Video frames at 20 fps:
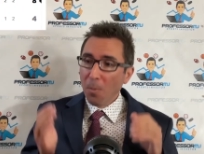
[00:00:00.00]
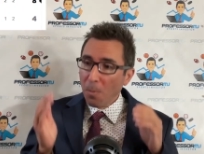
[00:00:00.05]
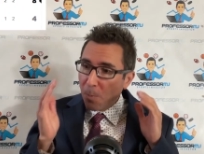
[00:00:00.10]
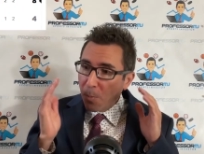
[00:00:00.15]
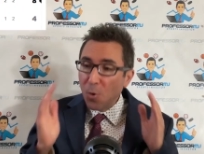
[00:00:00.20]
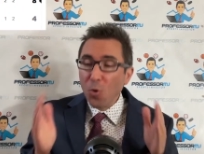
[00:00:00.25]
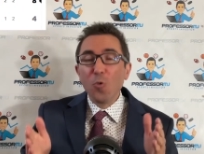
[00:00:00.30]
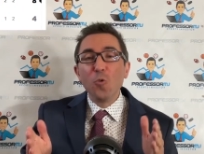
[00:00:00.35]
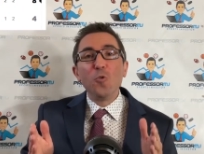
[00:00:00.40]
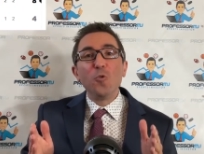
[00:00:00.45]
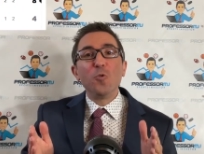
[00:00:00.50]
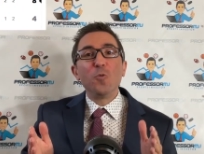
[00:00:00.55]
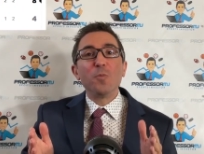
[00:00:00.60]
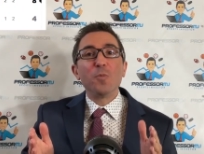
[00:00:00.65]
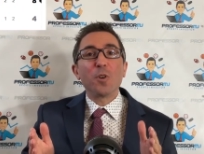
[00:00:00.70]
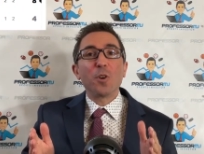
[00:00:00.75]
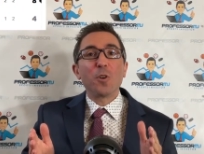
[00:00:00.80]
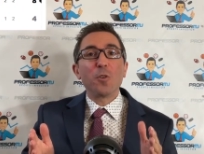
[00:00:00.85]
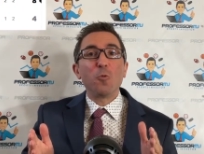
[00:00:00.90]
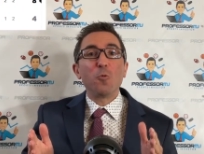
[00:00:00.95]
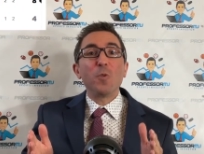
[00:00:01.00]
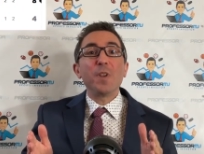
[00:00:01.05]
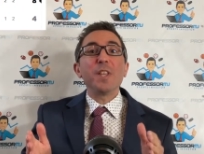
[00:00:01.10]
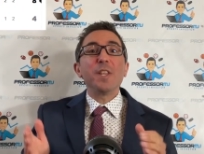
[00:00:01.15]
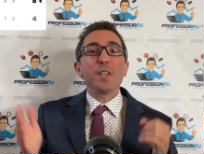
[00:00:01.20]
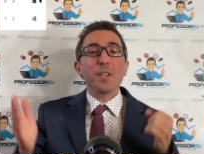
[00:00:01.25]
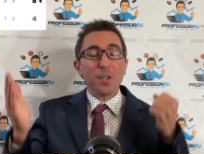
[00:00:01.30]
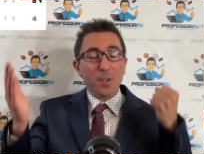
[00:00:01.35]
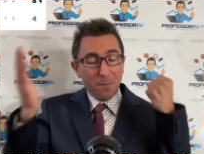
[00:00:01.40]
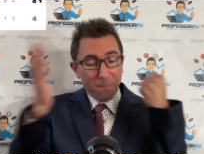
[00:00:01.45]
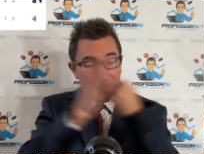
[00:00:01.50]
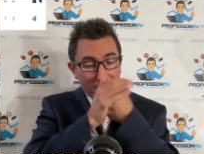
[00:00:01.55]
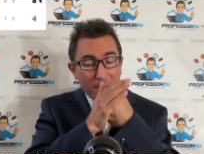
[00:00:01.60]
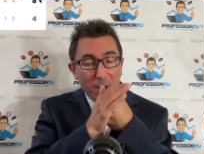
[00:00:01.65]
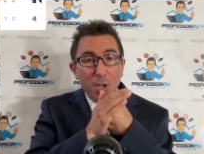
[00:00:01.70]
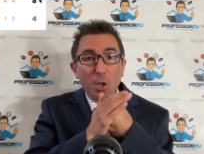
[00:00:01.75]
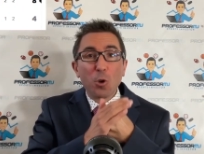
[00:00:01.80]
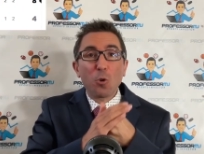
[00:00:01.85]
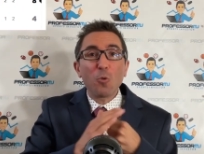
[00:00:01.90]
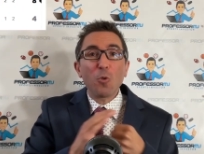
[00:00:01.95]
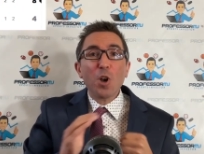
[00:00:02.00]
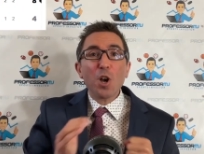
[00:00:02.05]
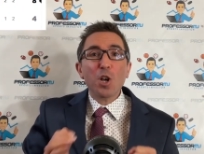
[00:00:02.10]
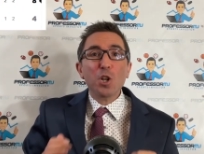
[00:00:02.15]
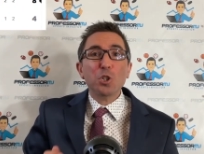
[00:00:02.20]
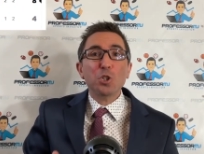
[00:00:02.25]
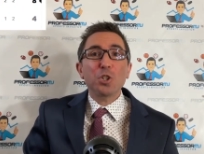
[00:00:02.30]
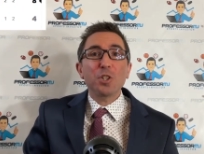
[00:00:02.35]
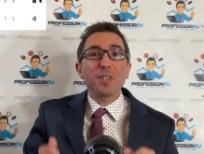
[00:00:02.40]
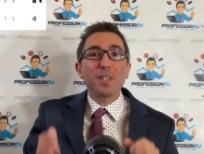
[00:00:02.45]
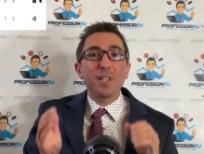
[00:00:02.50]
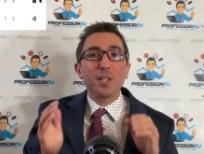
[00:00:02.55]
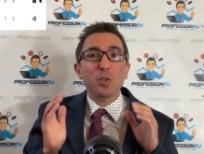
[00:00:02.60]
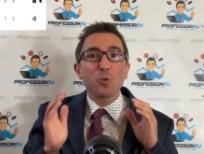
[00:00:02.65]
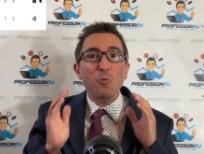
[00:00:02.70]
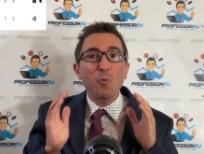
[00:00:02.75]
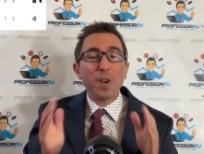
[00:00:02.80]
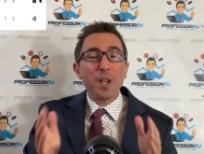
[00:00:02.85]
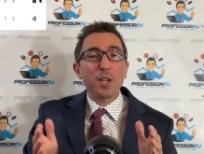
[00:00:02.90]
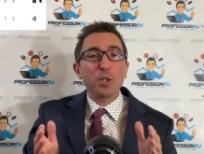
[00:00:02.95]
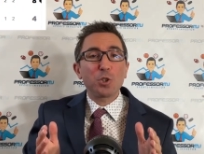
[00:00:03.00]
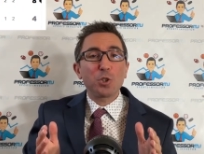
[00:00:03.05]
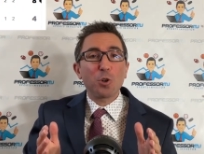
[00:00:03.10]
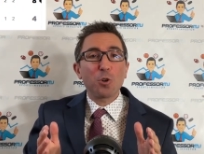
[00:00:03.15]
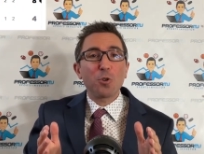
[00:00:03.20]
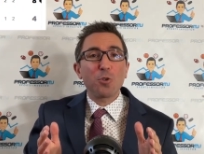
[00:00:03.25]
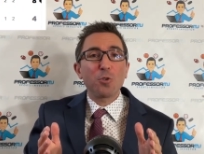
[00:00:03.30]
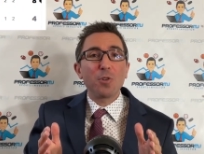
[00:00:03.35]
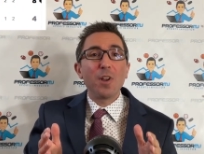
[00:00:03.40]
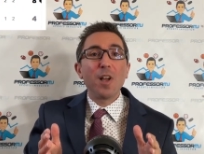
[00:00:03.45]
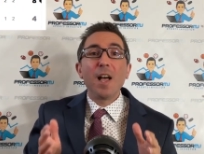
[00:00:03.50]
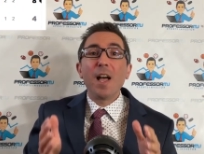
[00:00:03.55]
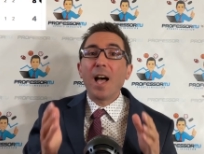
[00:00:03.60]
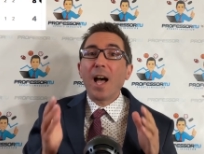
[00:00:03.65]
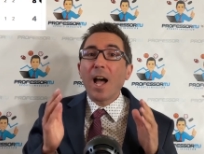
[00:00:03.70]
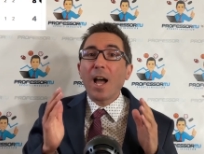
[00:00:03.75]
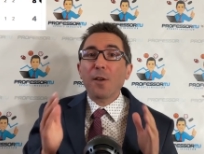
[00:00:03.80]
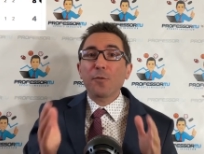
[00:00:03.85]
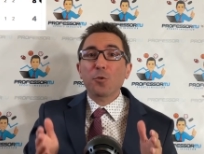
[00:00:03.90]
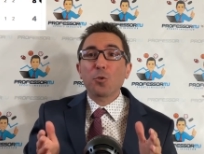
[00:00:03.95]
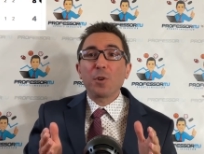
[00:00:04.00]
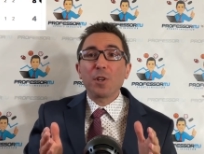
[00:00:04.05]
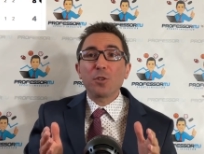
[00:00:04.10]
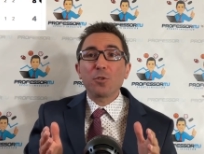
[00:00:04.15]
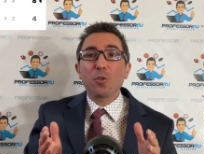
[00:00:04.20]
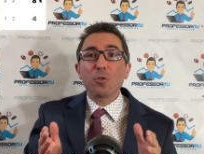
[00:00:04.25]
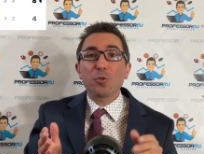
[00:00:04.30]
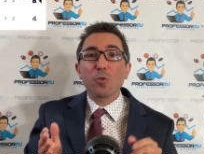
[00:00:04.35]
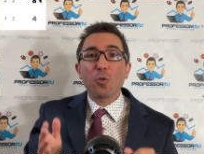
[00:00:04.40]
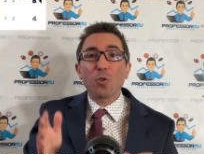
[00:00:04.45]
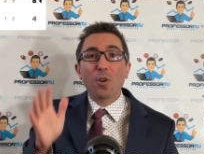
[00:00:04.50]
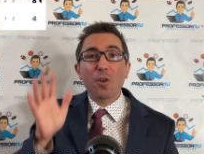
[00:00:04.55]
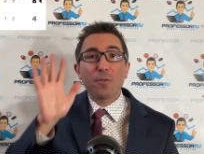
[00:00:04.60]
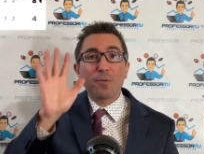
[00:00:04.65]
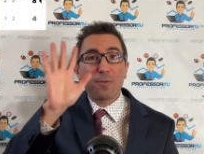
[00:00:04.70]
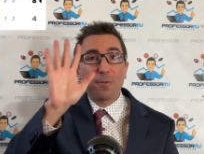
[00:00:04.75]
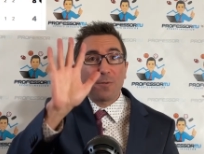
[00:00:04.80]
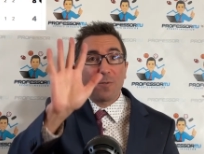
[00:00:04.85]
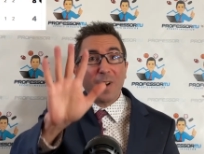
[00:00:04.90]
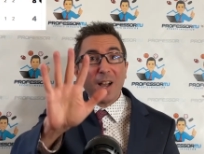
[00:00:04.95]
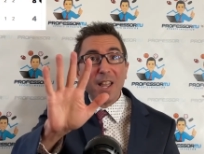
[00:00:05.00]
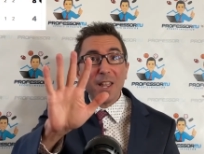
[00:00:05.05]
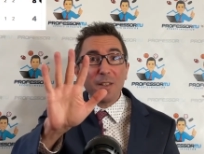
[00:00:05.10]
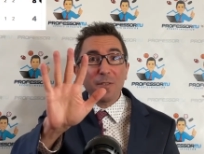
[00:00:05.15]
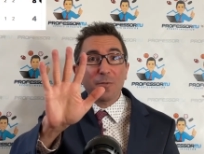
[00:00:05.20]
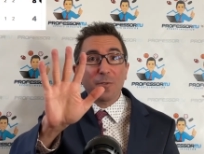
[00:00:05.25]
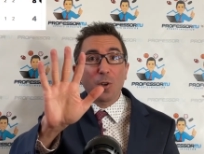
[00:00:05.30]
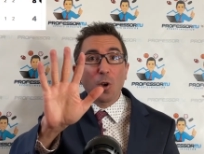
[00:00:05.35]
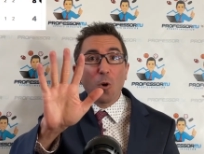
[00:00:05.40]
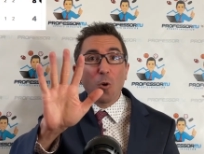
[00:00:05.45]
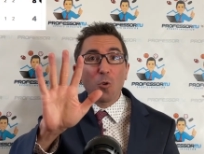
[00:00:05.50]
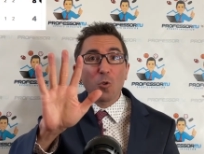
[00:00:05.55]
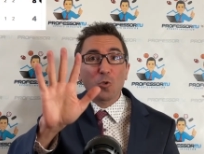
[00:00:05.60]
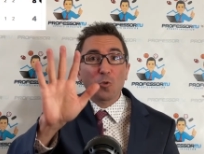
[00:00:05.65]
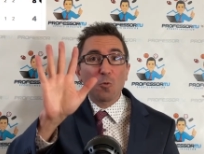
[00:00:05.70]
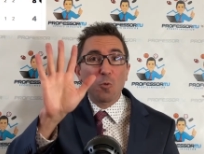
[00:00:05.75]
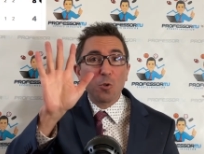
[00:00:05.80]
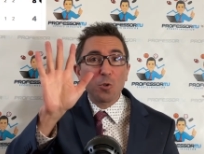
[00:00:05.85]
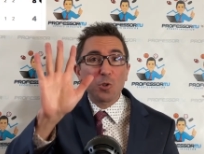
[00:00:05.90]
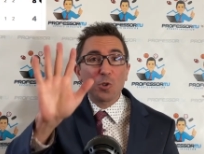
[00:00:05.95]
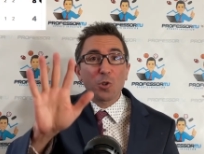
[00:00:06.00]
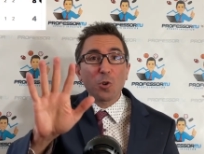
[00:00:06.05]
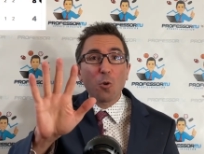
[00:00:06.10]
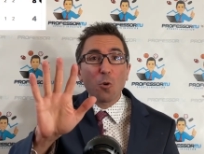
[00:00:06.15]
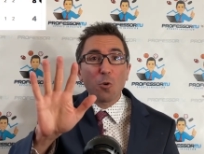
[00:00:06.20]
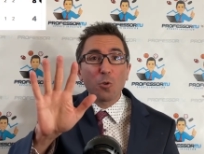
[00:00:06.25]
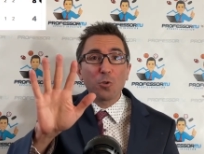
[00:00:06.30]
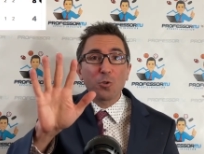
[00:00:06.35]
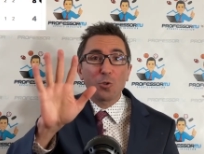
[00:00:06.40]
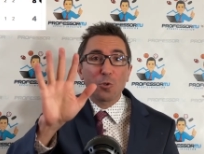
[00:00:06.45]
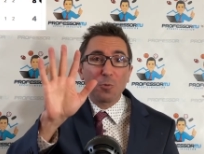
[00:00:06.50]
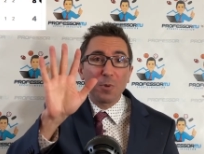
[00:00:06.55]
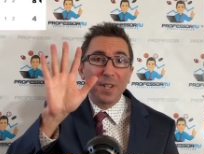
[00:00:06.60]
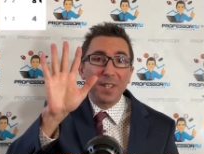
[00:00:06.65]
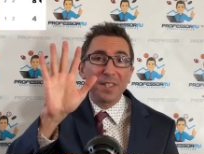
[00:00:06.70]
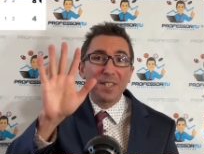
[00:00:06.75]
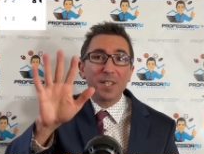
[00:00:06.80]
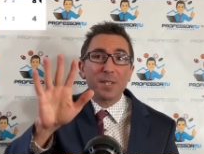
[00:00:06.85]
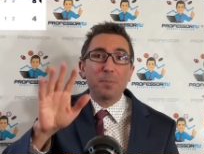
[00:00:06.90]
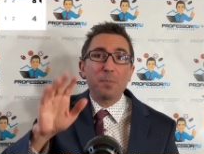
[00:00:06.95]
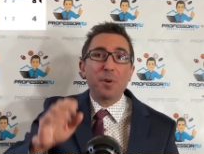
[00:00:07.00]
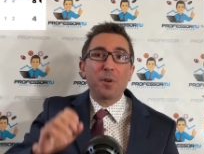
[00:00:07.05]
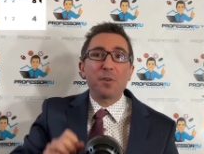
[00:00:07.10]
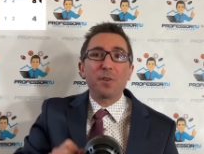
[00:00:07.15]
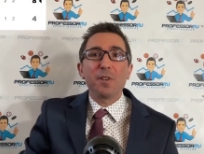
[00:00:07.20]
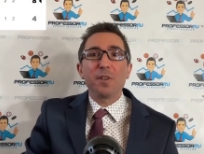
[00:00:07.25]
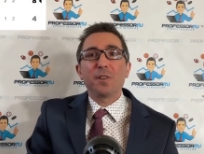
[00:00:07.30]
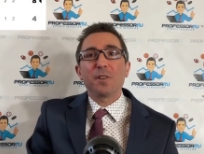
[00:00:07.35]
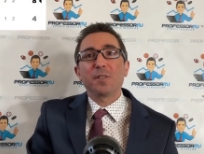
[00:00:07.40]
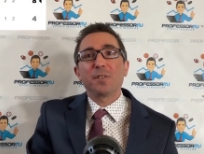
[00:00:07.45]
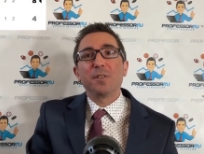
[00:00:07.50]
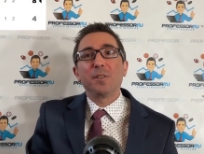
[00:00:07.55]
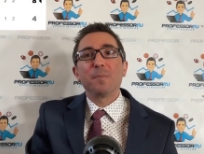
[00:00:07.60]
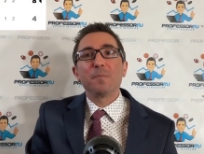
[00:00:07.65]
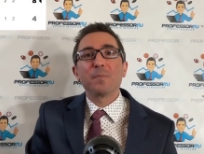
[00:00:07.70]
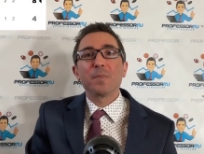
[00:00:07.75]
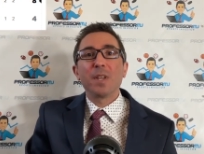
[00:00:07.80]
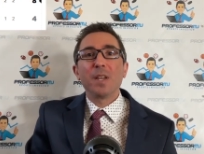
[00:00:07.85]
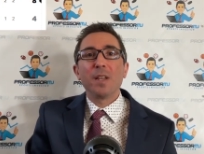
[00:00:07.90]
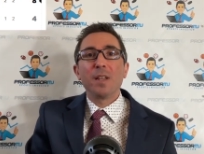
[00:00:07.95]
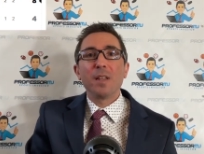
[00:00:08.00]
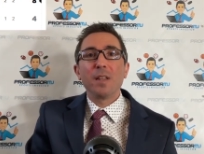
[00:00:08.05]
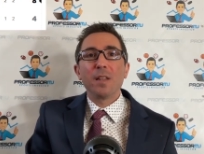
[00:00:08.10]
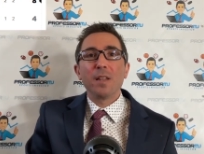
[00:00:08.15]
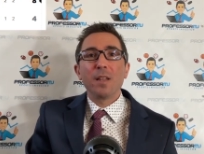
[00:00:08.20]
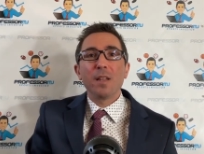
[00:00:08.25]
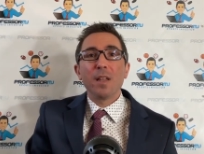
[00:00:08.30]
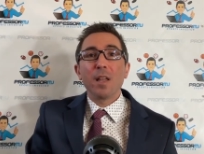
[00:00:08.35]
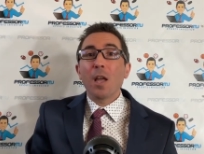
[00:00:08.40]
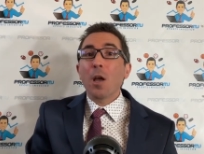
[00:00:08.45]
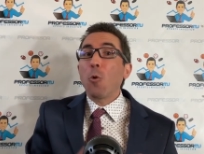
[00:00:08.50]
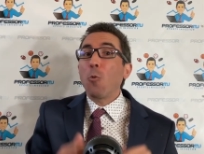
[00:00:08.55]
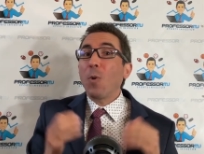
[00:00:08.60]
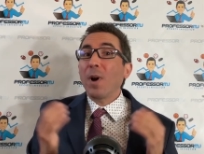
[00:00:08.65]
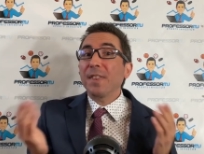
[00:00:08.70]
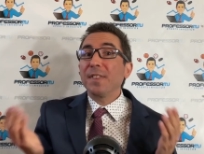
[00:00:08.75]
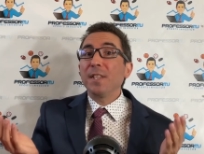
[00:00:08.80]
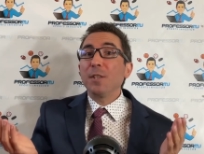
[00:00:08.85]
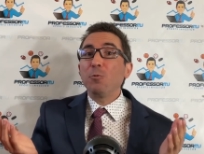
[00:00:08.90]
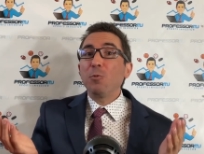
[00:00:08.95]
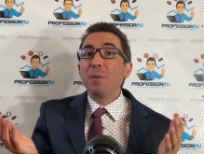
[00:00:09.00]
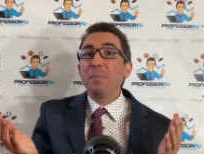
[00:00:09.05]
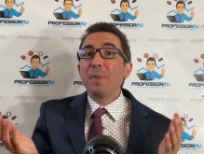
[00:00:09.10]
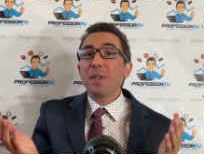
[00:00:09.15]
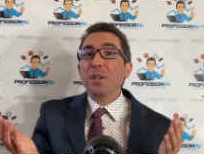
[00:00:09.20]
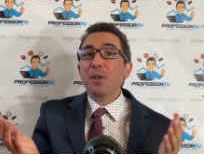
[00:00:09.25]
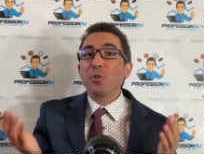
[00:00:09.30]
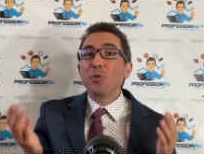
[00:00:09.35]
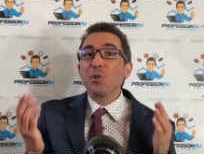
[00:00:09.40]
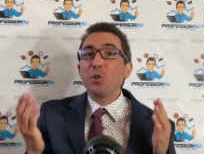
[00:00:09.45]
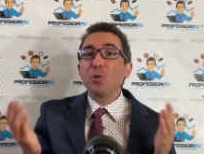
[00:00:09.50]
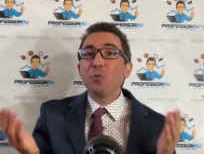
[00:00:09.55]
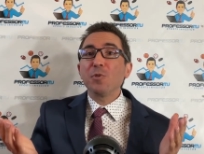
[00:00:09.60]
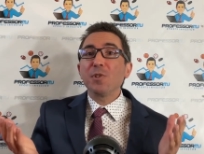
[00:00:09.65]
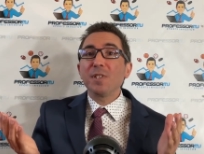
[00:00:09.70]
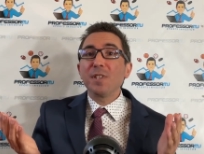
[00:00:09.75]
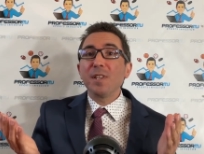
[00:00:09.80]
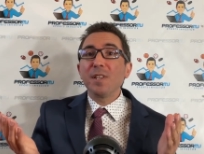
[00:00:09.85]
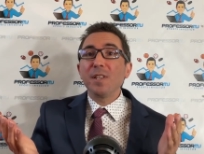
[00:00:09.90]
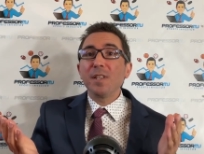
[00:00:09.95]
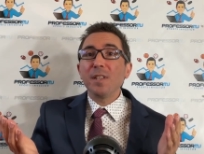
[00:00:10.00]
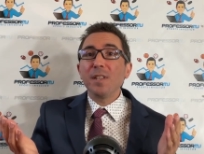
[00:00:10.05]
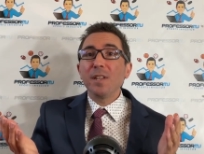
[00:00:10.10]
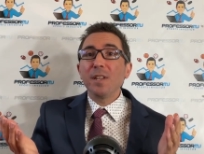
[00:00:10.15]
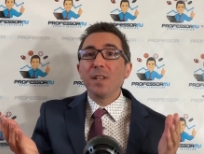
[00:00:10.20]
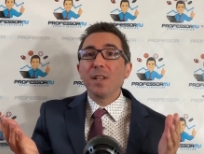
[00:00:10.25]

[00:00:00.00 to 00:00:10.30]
Boom! We crushed this wager after a total of 5 goals were scored during this period. What did we pick on Tuesday?